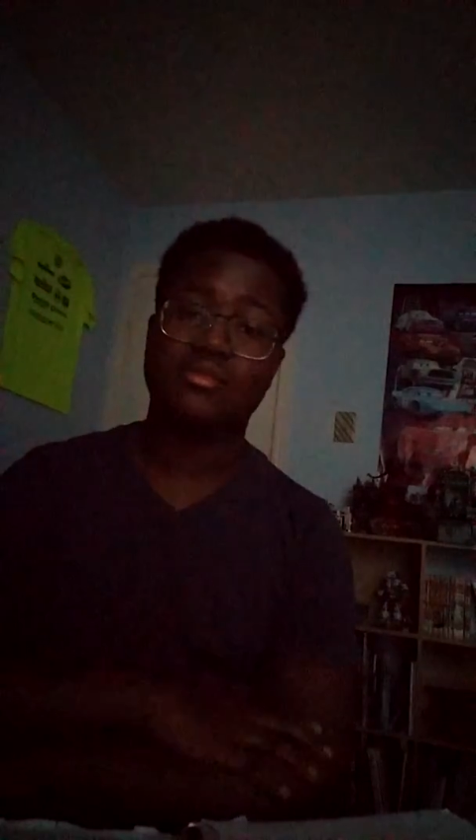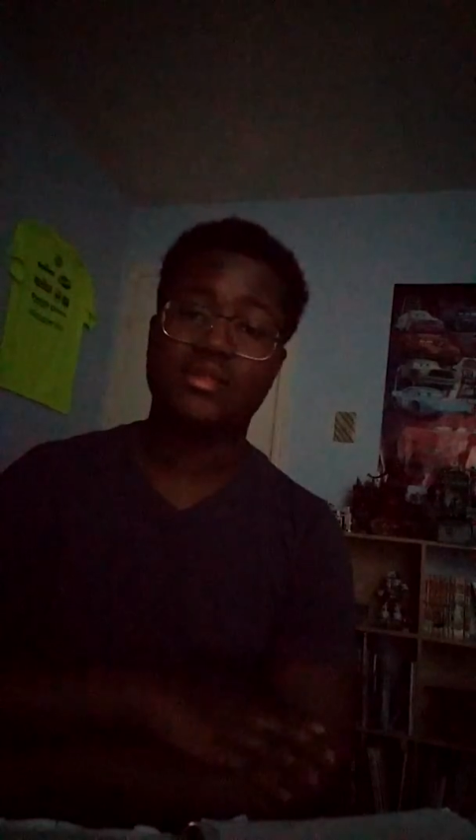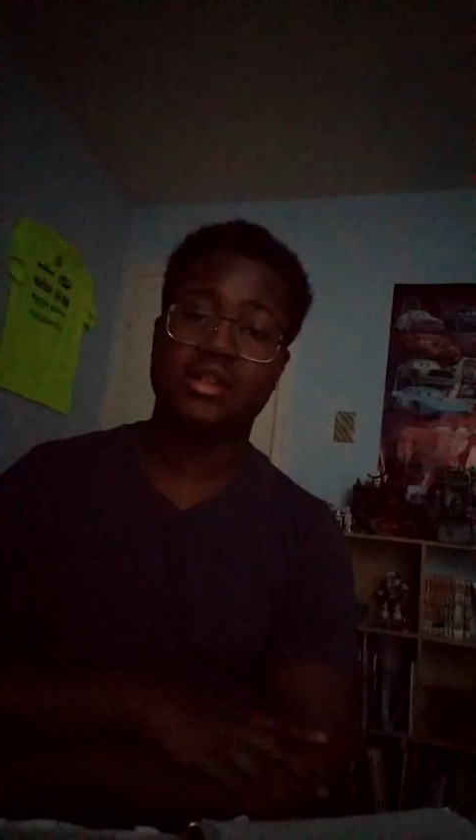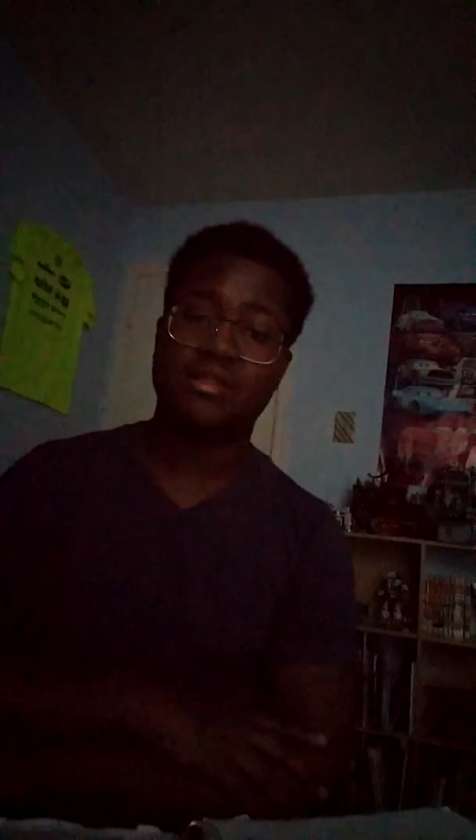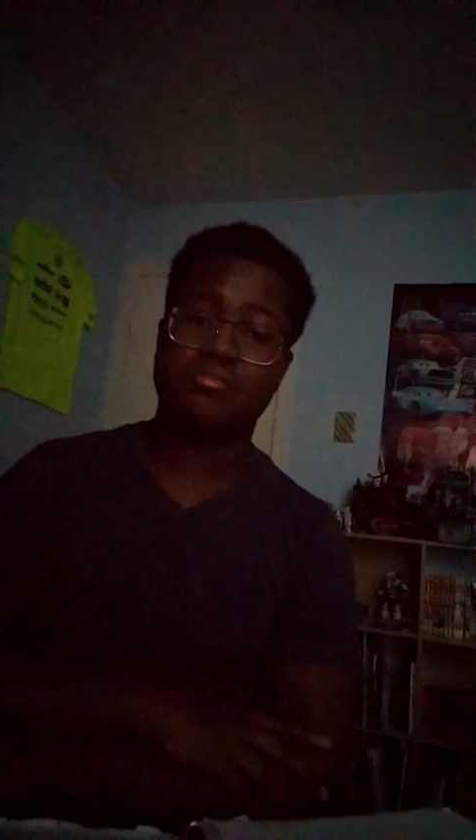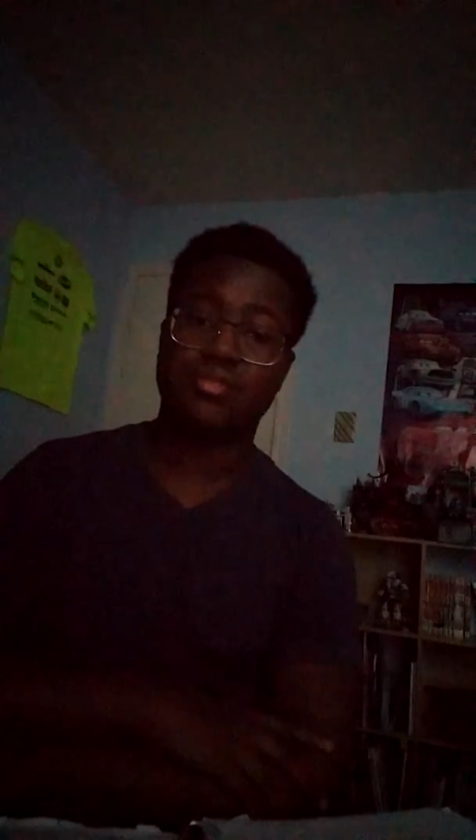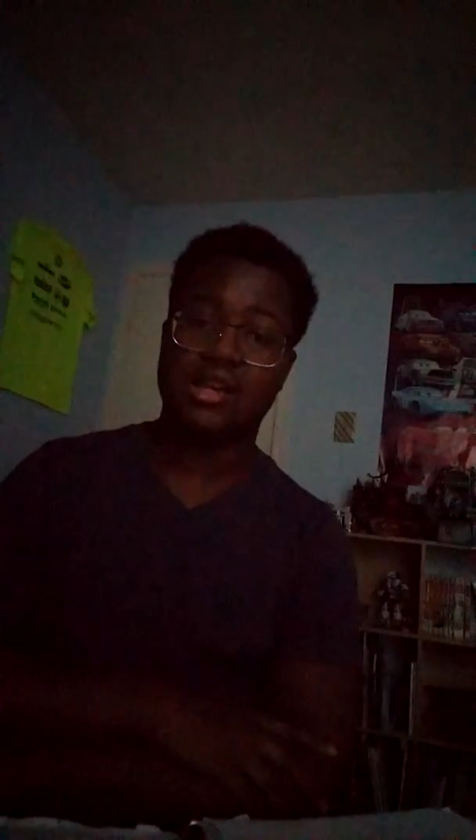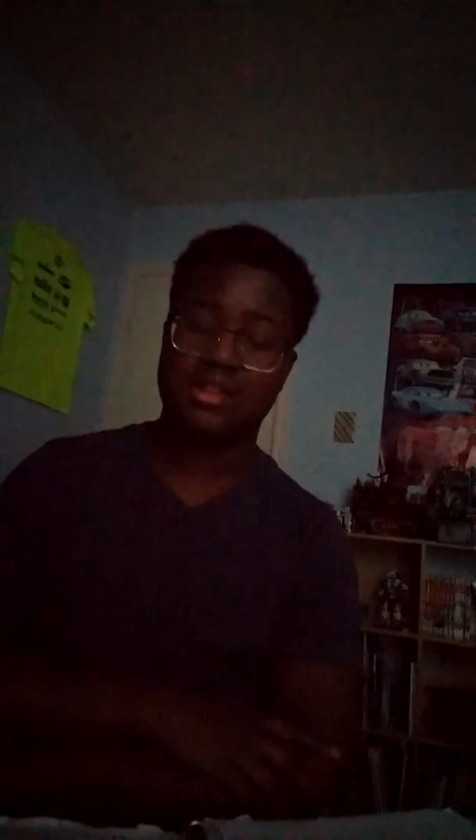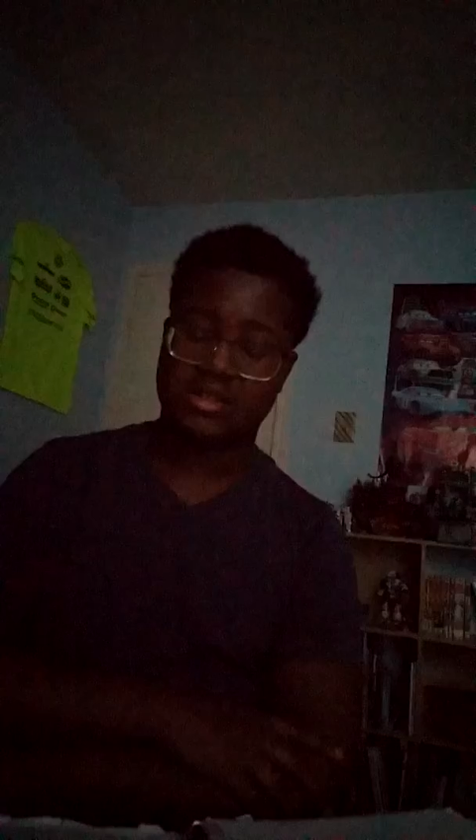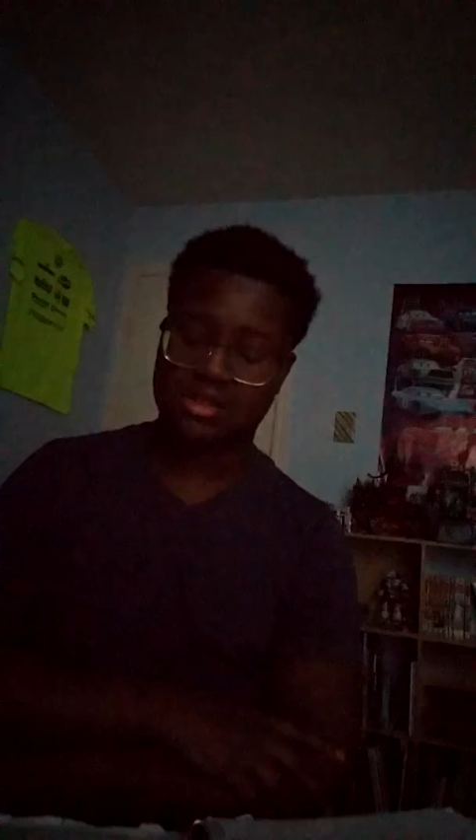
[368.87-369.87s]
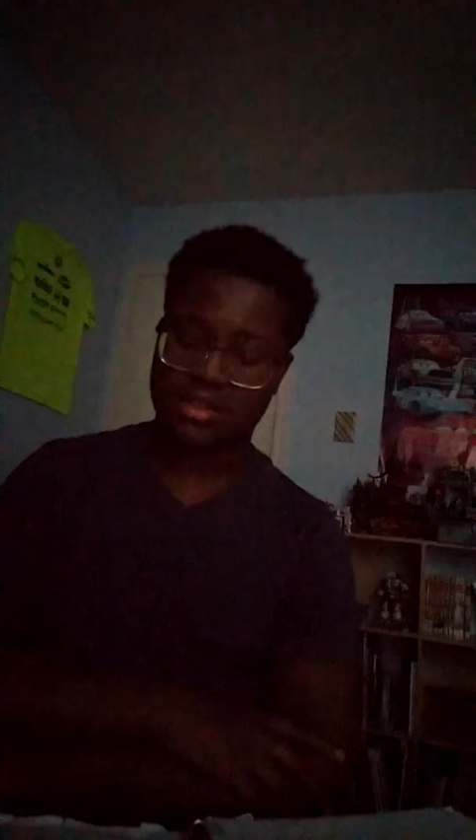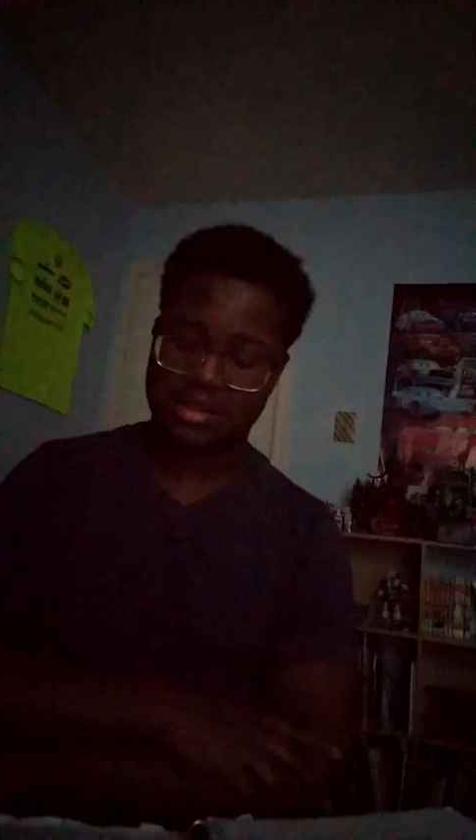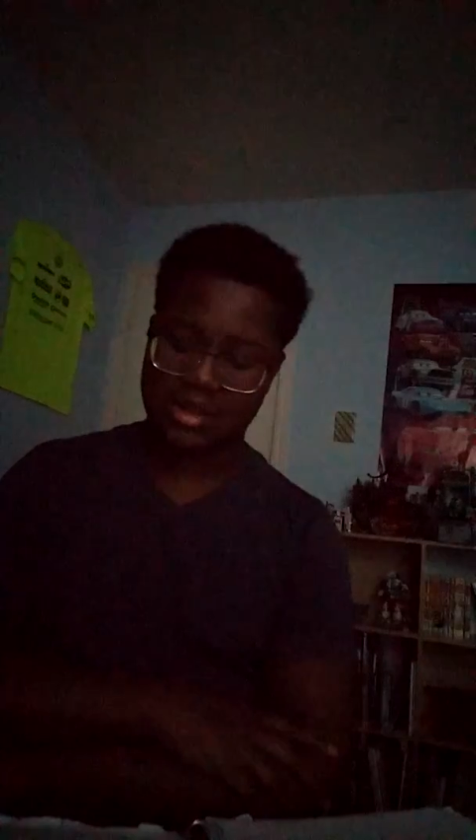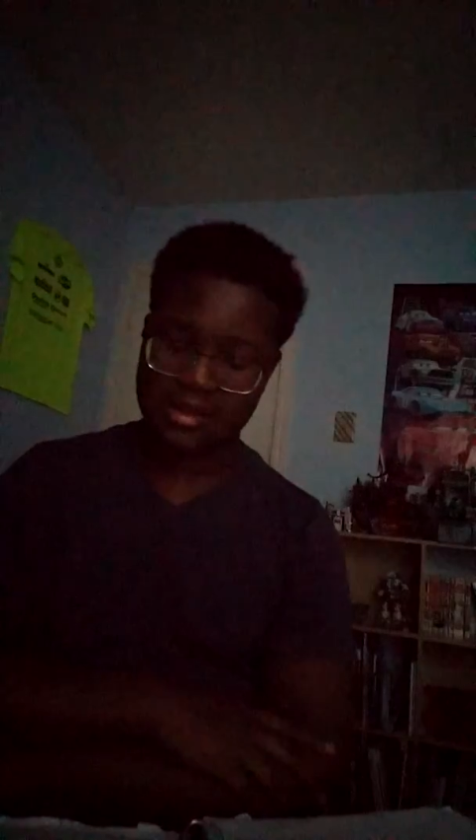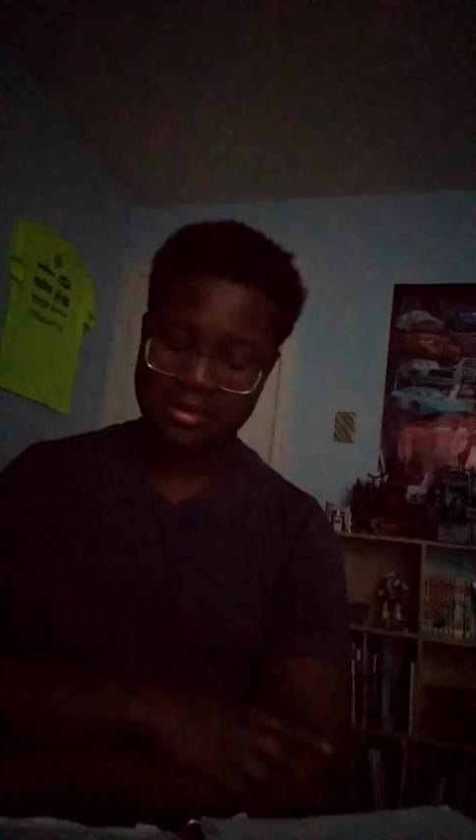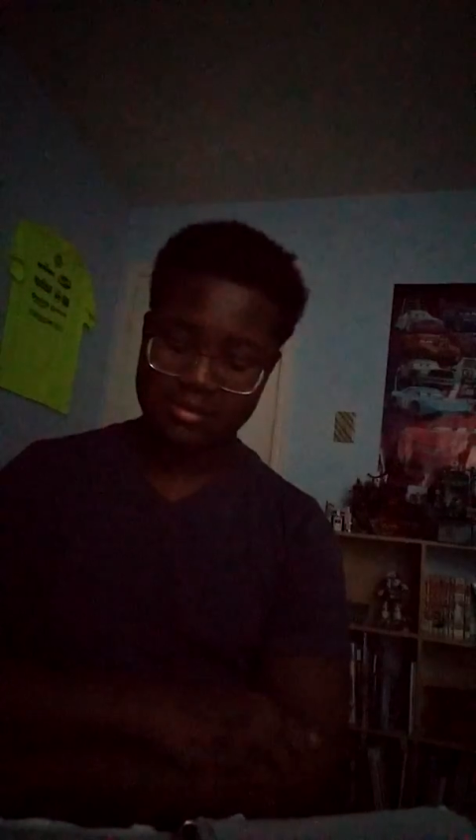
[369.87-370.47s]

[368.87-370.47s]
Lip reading: and playing out like that.